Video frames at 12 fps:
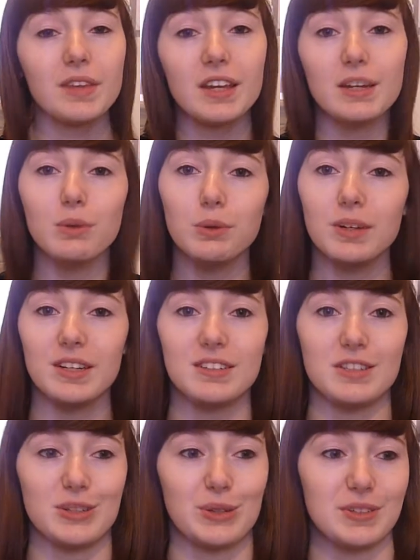And then we went
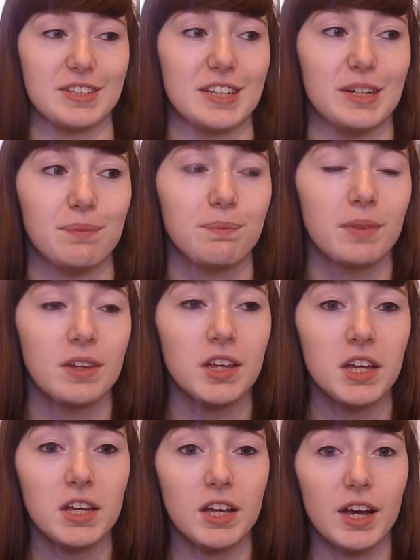into the concert.
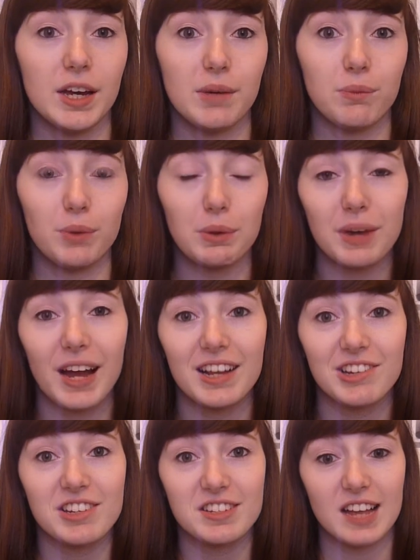Um, we were
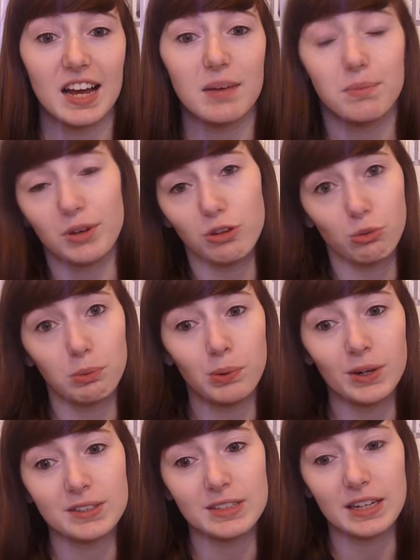actually sat because we
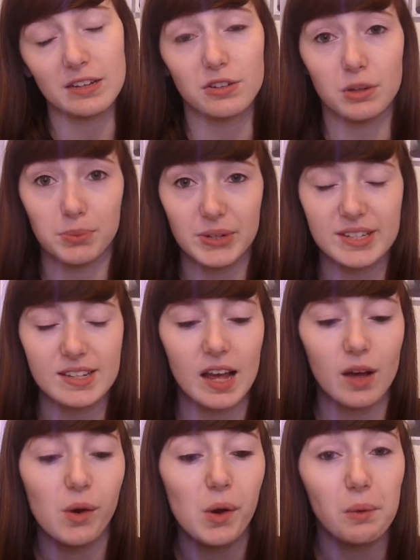bought our tickets on the
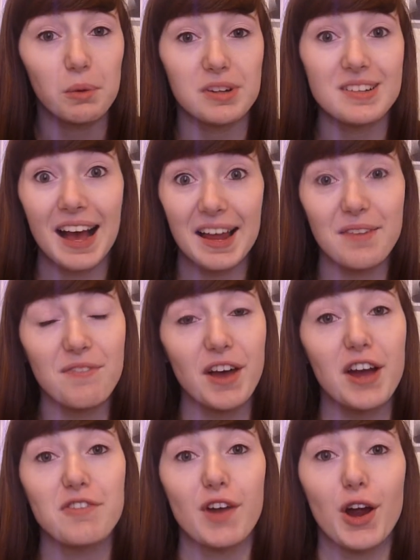pre-sale. We were sat in the
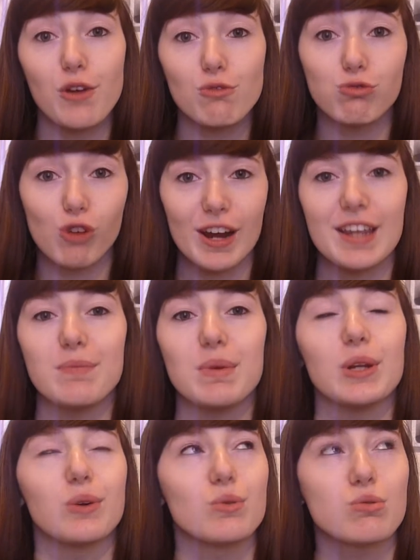third row, right in the
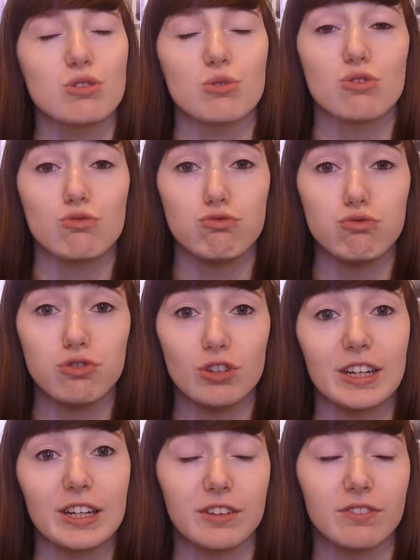middle, so it was
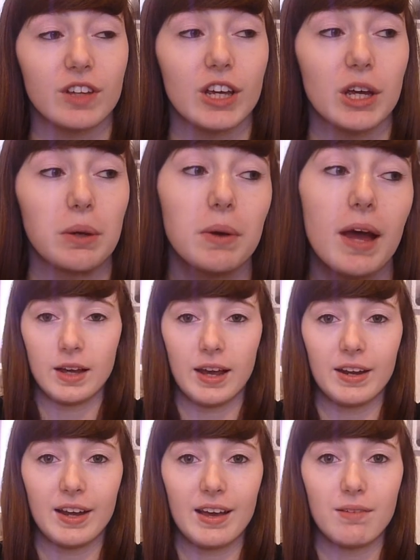really view.
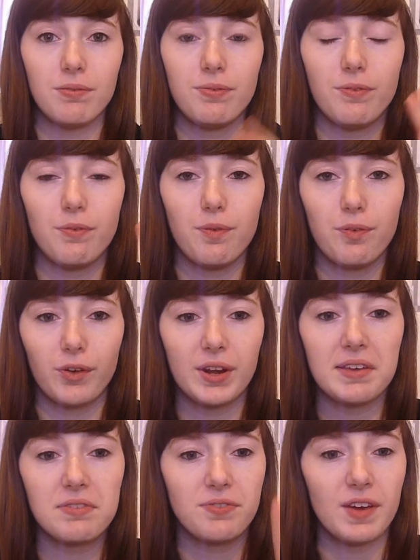And I have
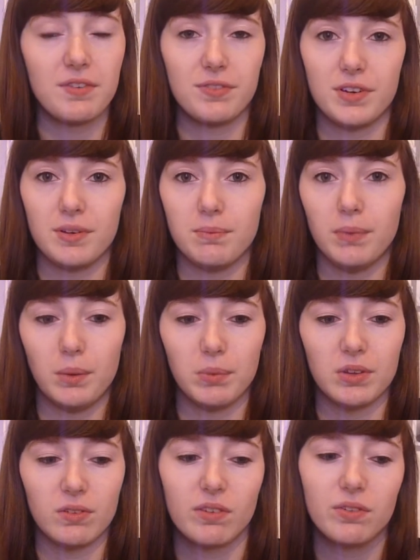three favourite
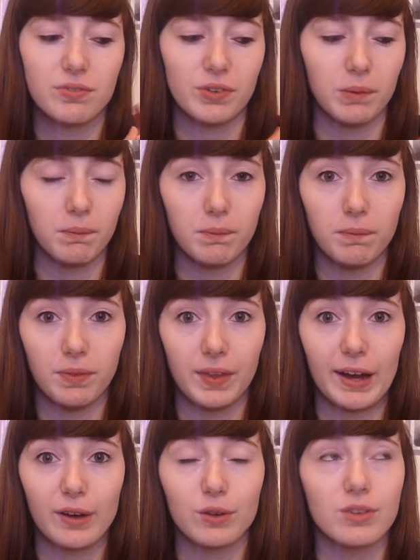moments from
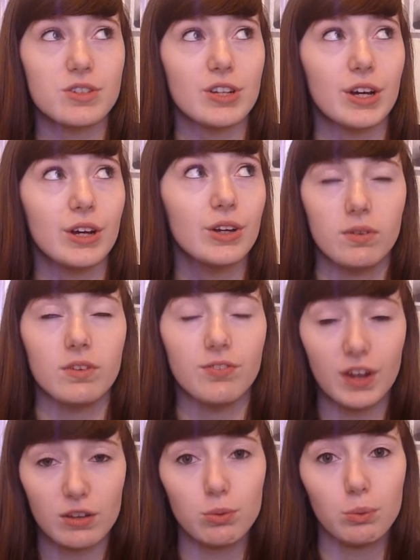that concert. The
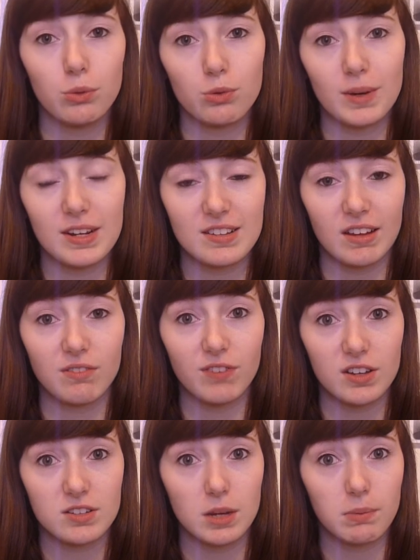first one was when he sang
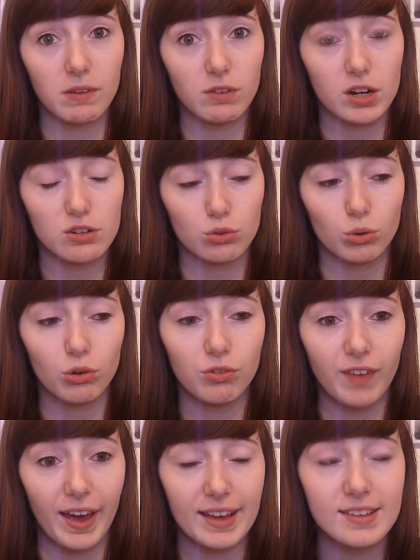"First Time Ever I Saw Your
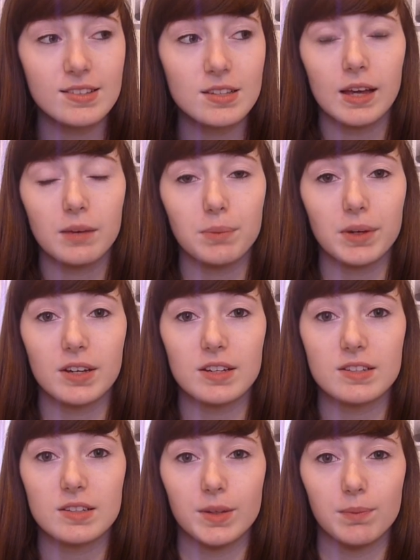Face"
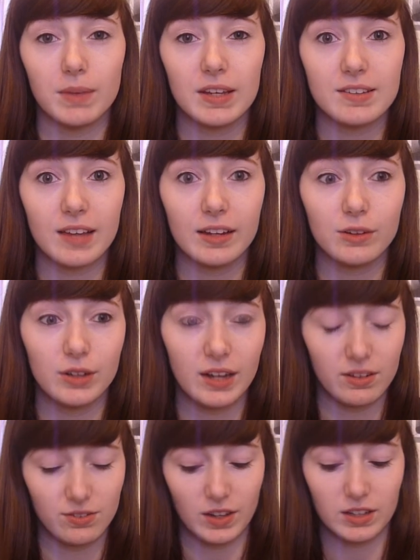because um, he sang that on
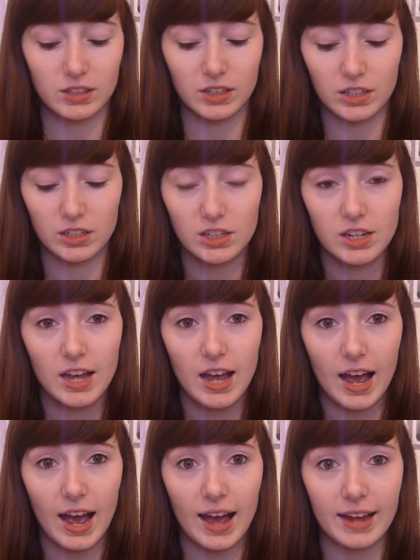X Factor,
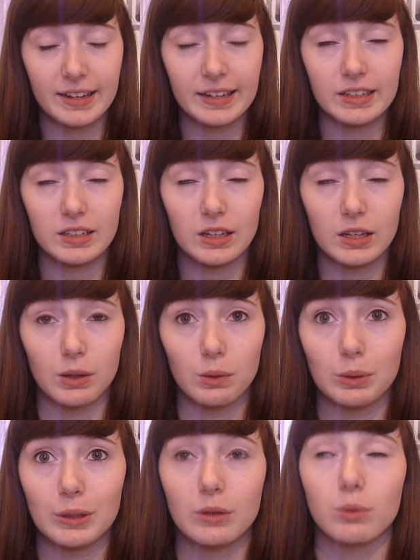and he, he,
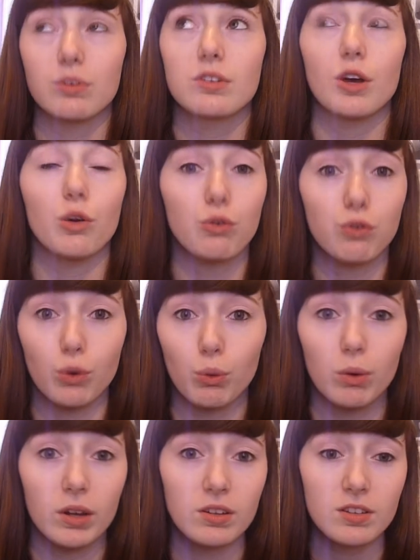he was so
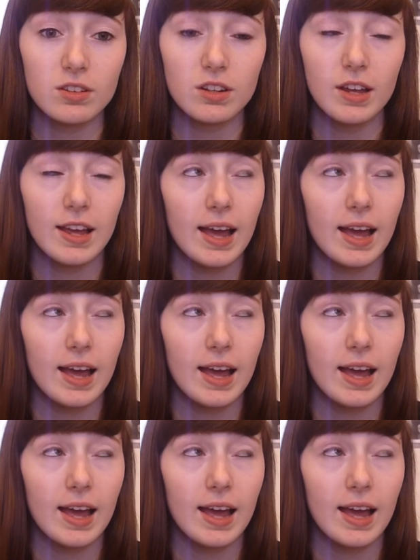flawless